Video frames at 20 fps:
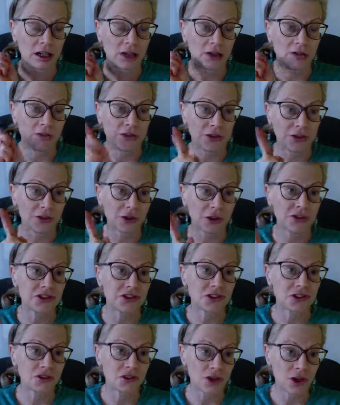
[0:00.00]
for those of
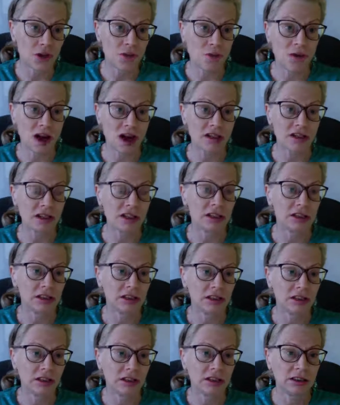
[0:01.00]
you that want it,
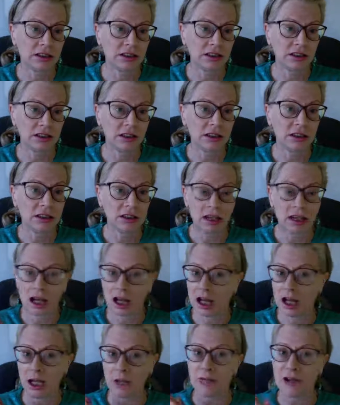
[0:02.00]

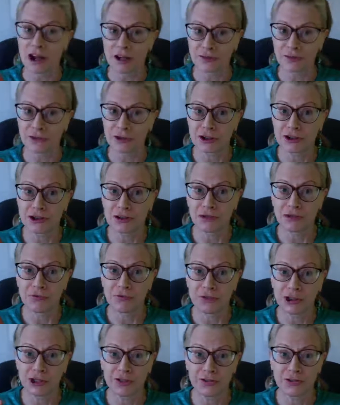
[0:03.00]
I'm offering you a
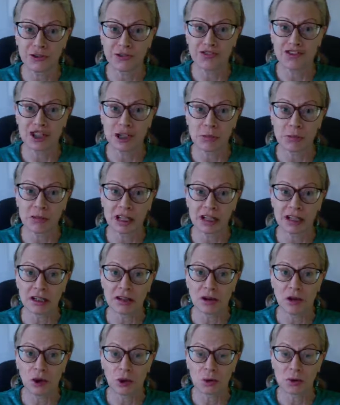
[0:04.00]
free 15-minute
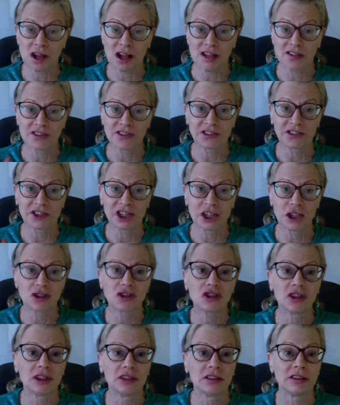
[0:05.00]
home
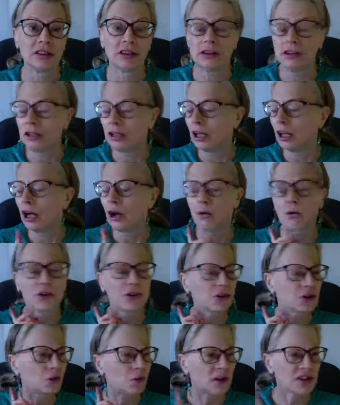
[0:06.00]
consultation. Whether
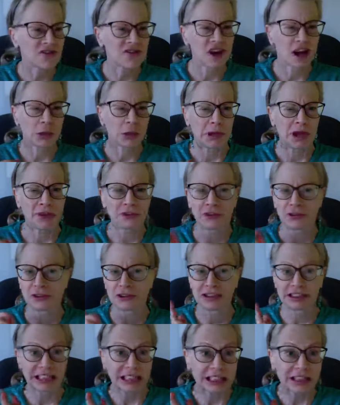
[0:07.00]
you want to talk about your
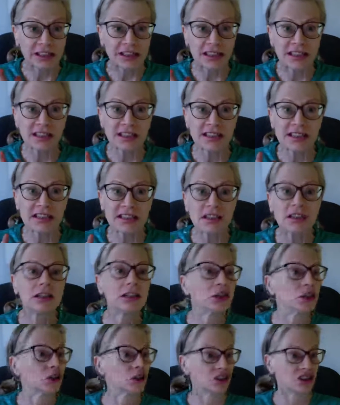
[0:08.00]
cleaning needs,
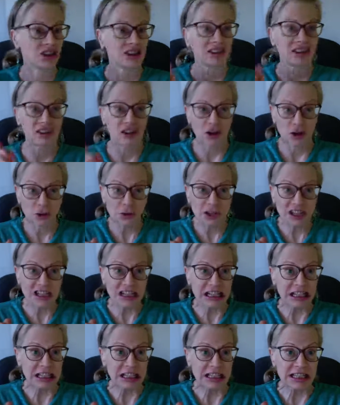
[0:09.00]
your decluttering
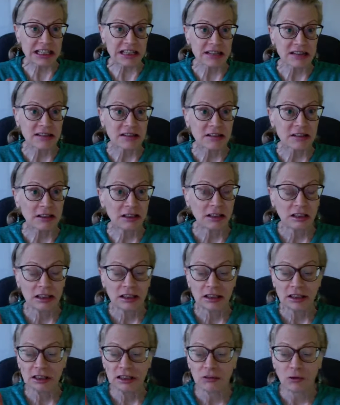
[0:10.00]
needs,
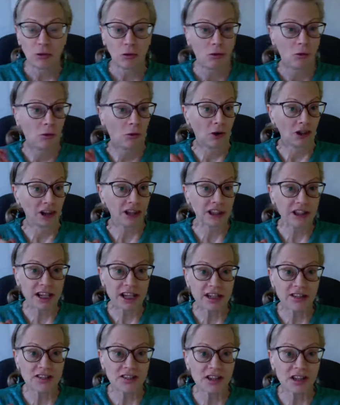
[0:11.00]

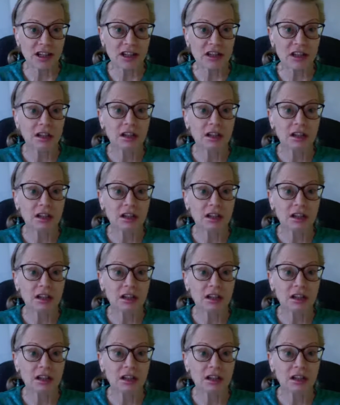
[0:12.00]
organizing,